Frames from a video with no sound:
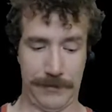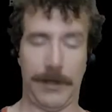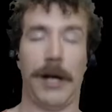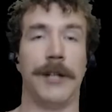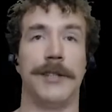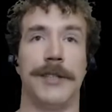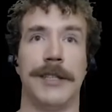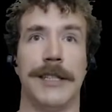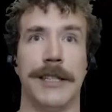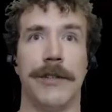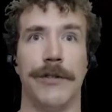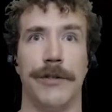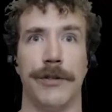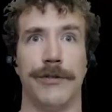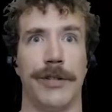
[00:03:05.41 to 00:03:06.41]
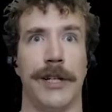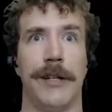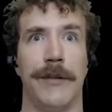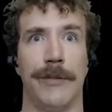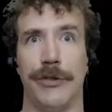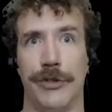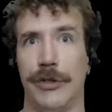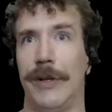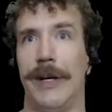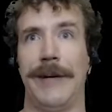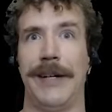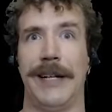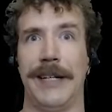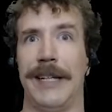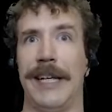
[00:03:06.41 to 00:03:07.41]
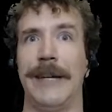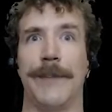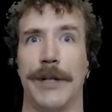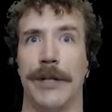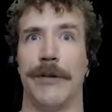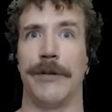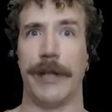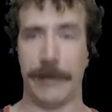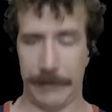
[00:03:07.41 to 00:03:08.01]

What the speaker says: hunt and kill those animals, so I've got to keep it going.